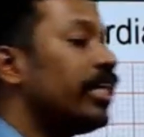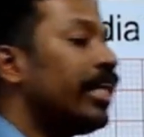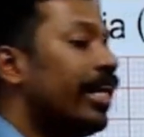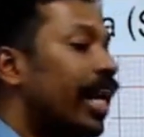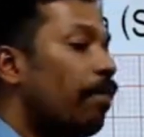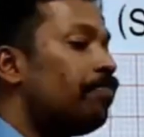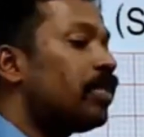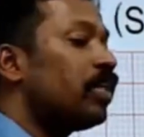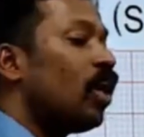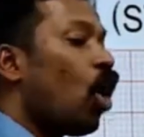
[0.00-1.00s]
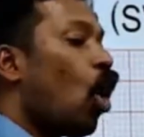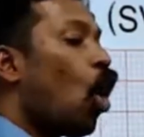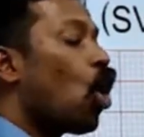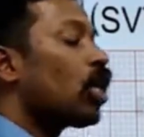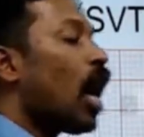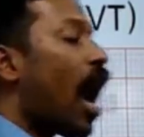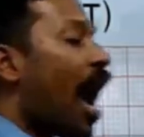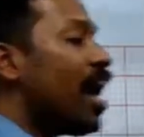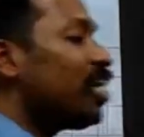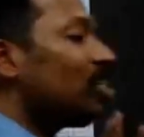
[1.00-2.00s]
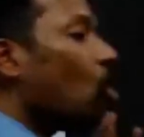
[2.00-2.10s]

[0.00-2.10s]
the depth or height